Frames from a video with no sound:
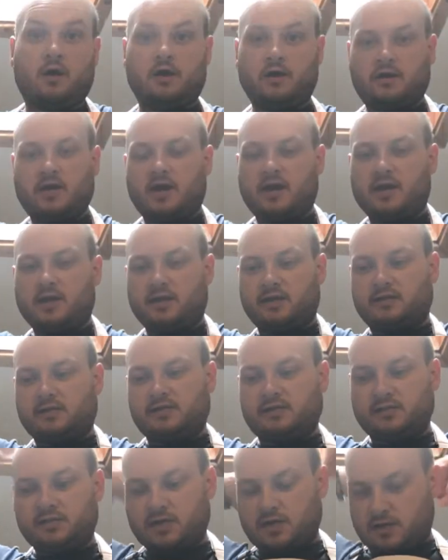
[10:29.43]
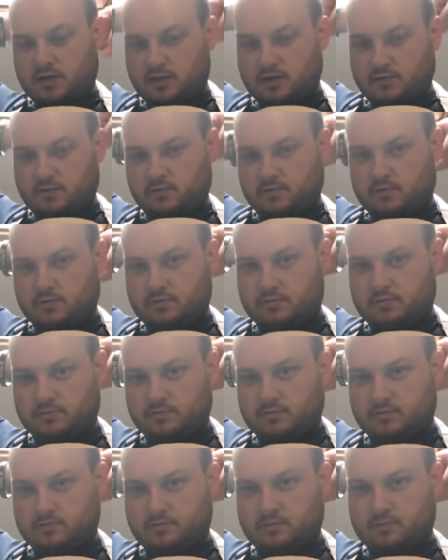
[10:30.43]
Okay, so
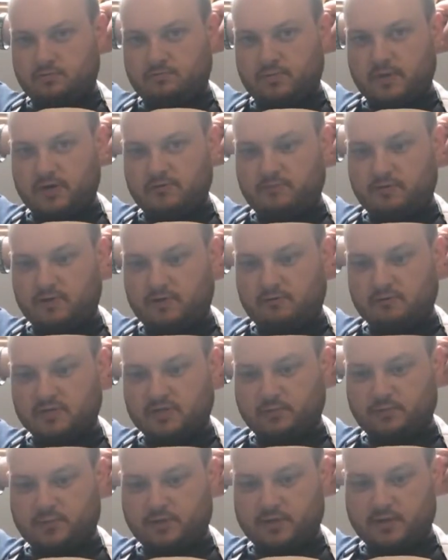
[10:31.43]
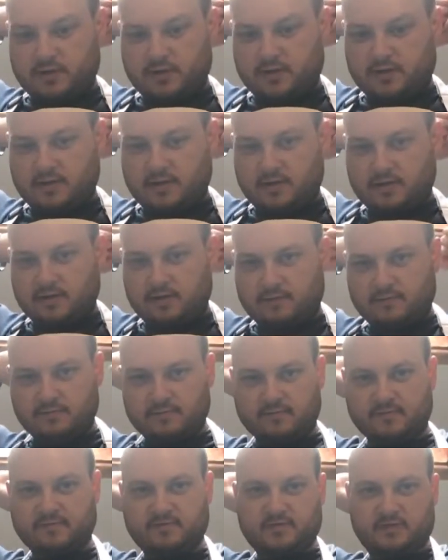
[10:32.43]
the mini rolls have been
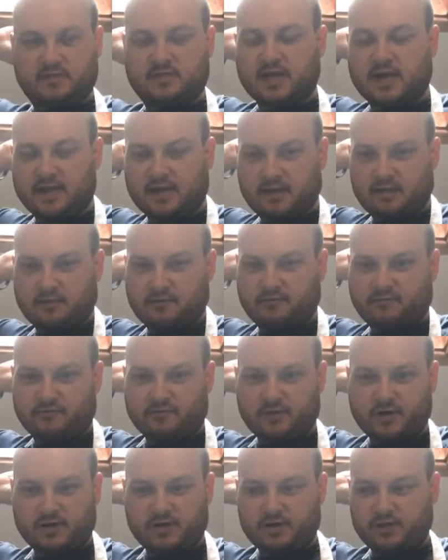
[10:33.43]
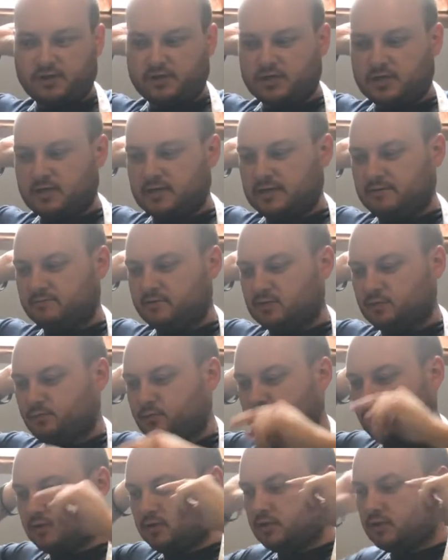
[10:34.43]
setting in the fridge, and I've just
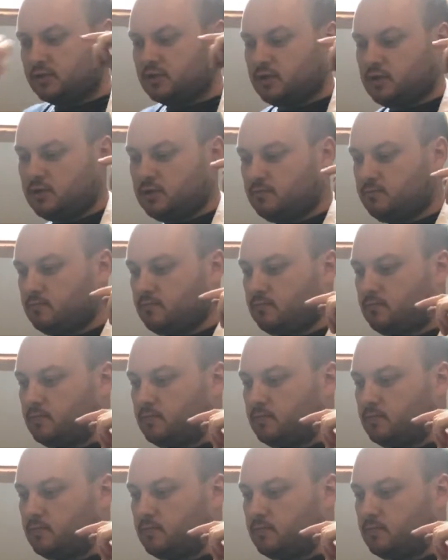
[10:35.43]
put I